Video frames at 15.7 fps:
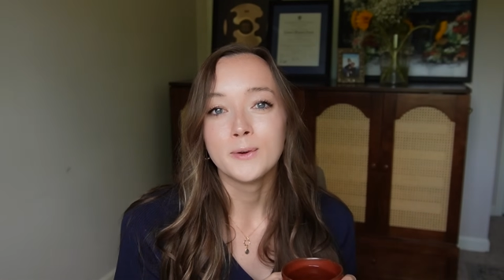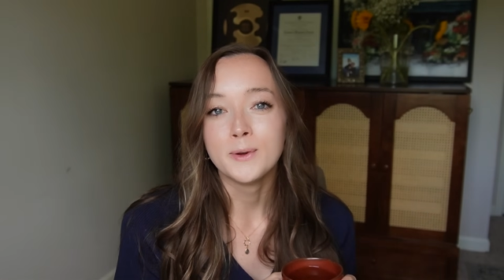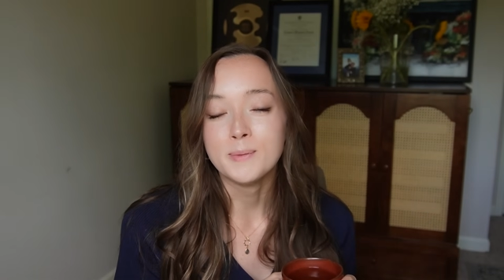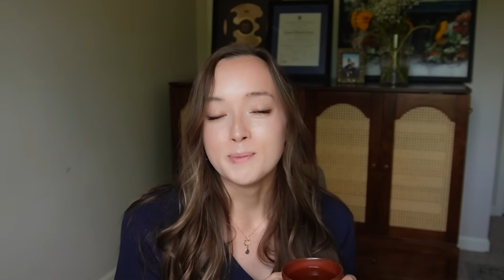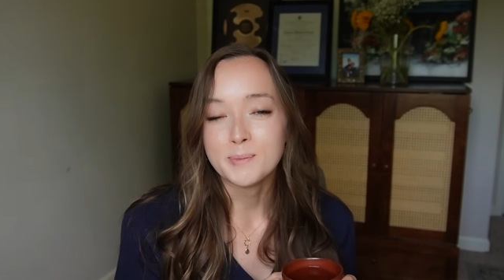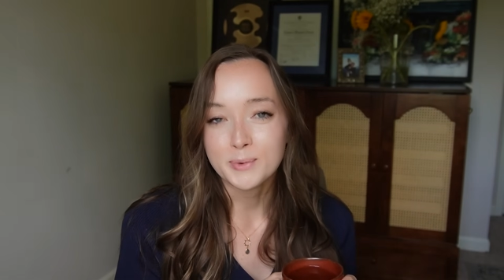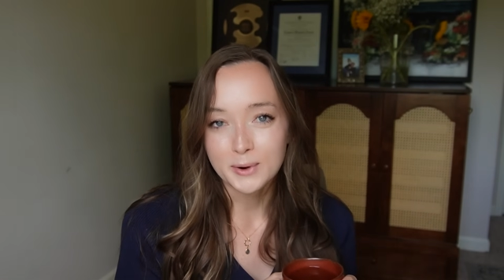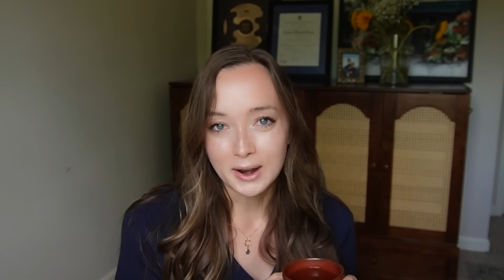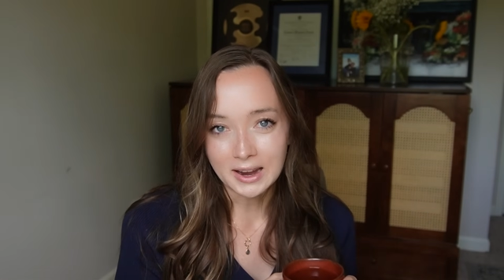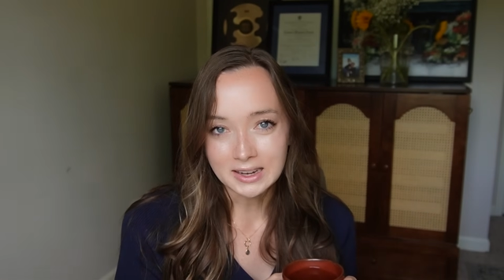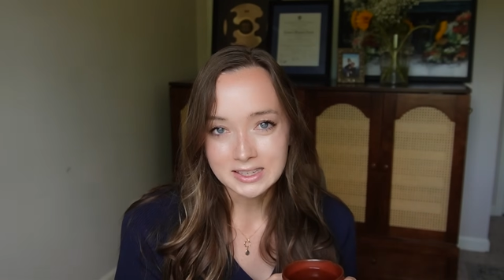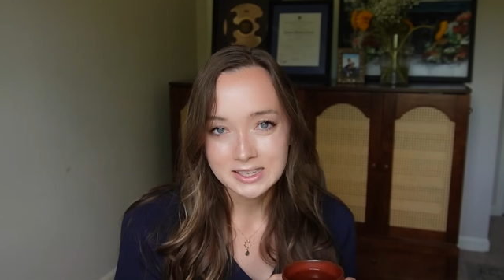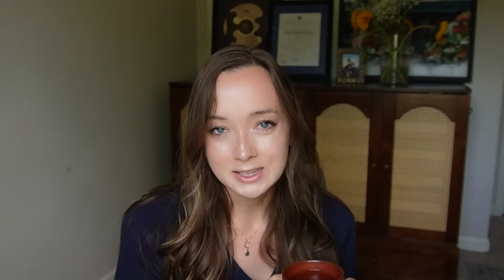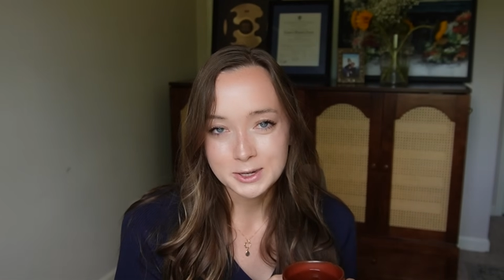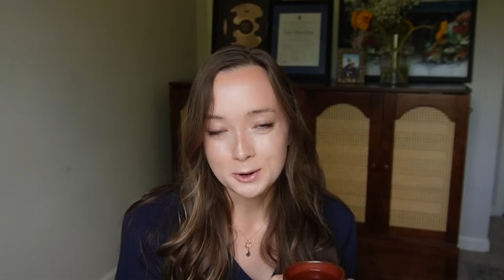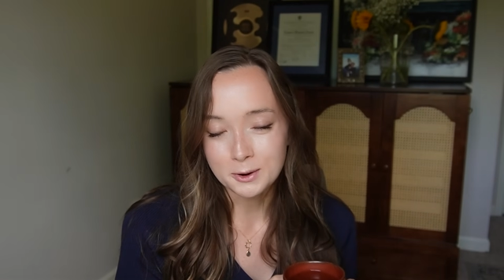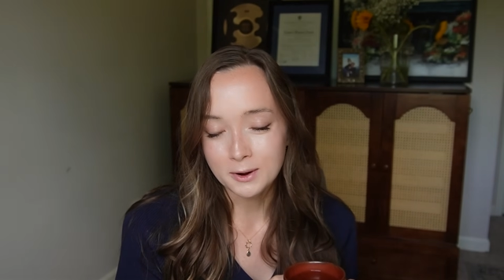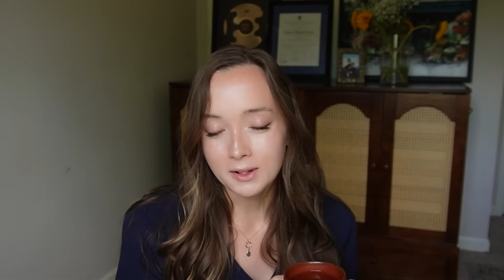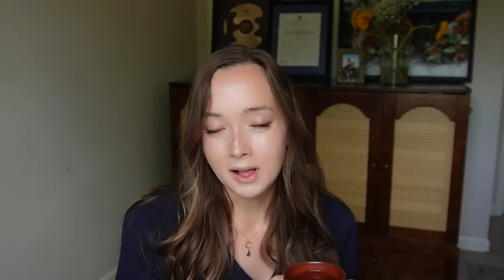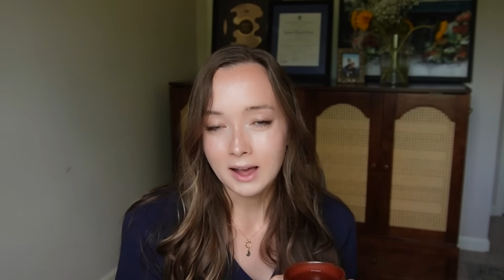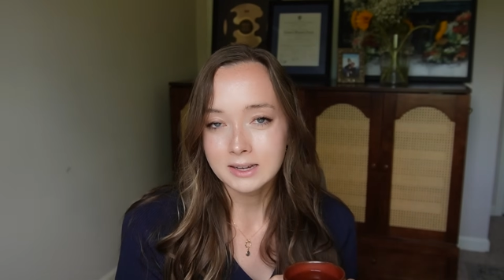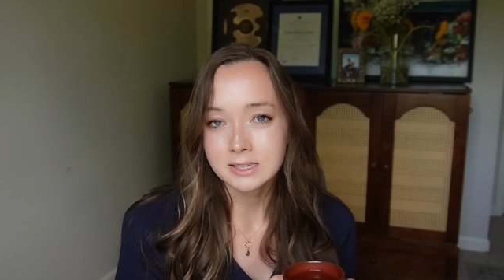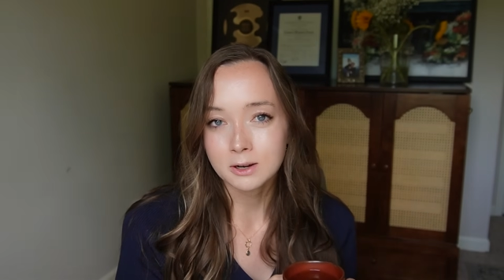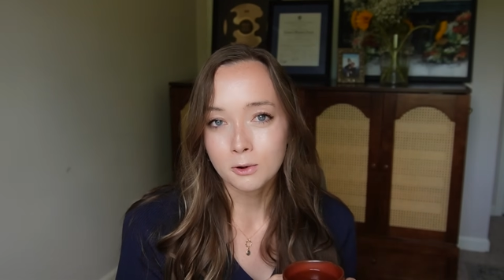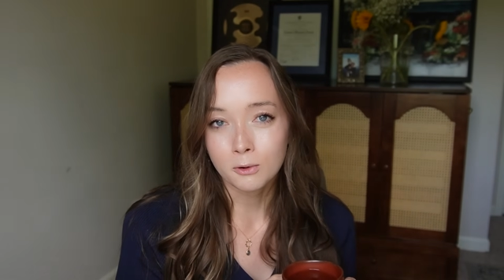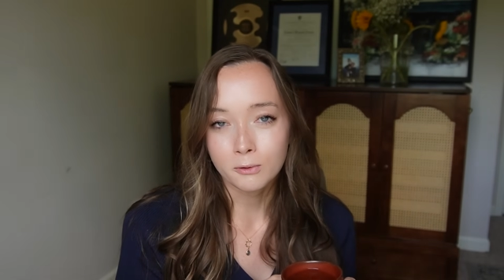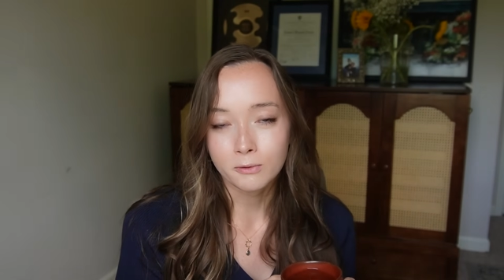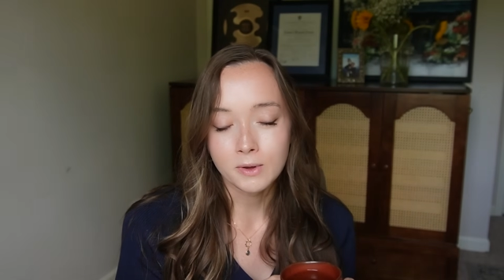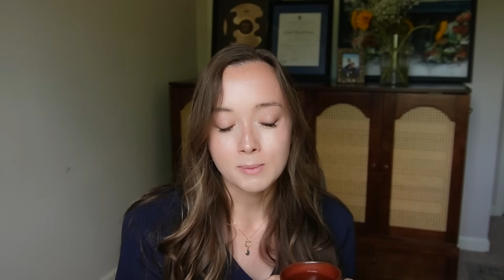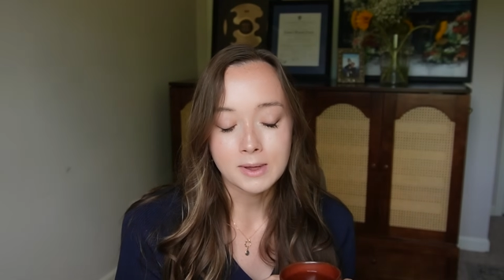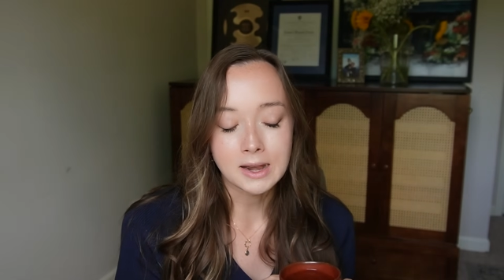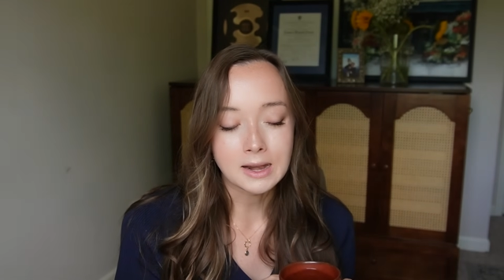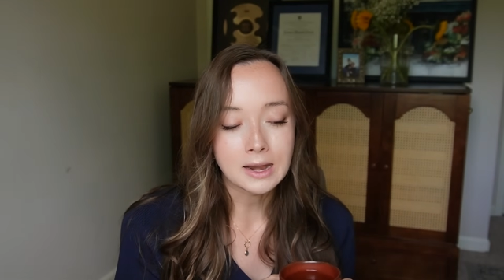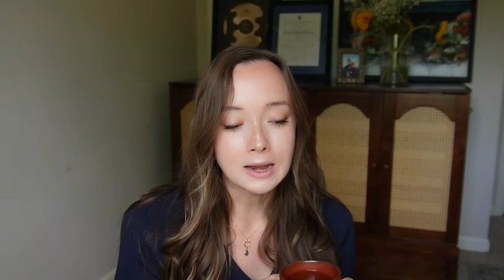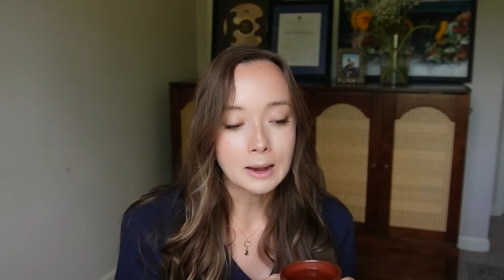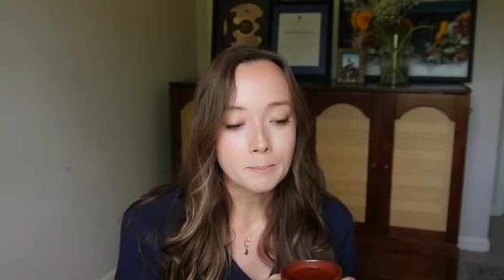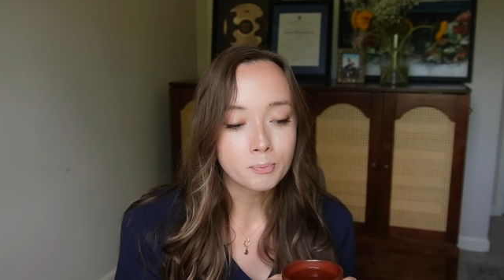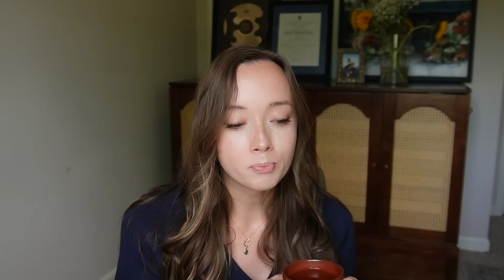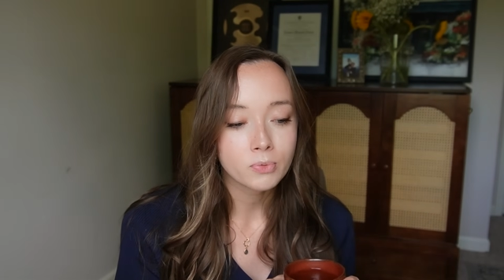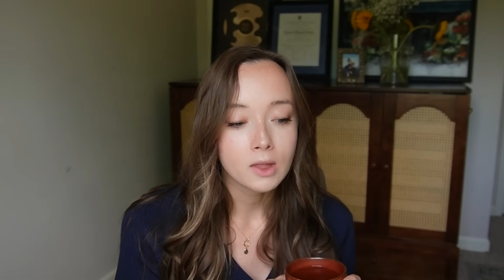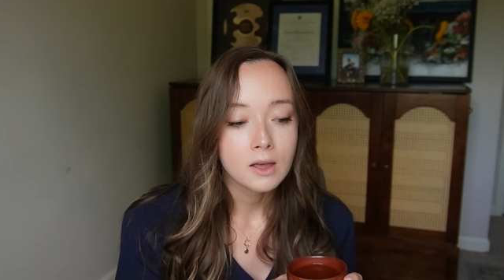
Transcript: embrace your classical femininity.